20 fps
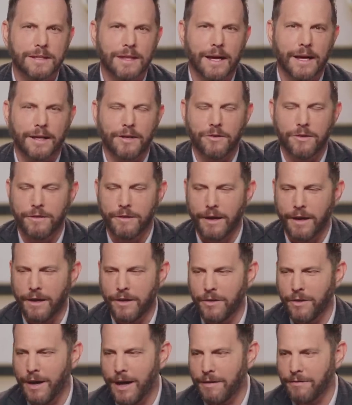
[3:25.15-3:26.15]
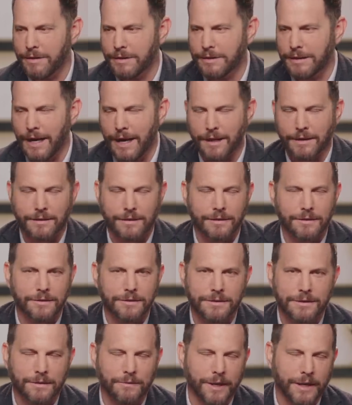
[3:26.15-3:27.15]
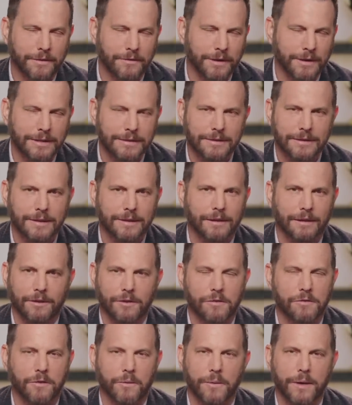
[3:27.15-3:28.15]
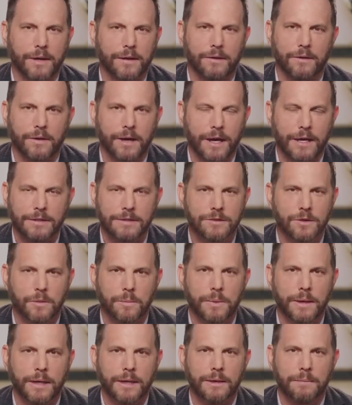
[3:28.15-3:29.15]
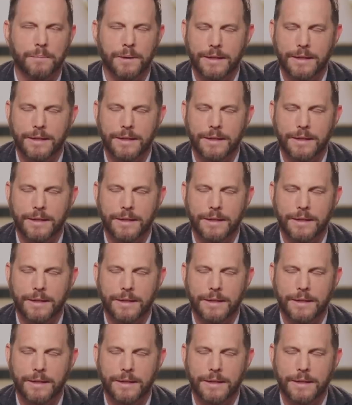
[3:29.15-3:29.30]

Like, there you have a doctor who's, whatever, he's a little overweight, okay, so be it.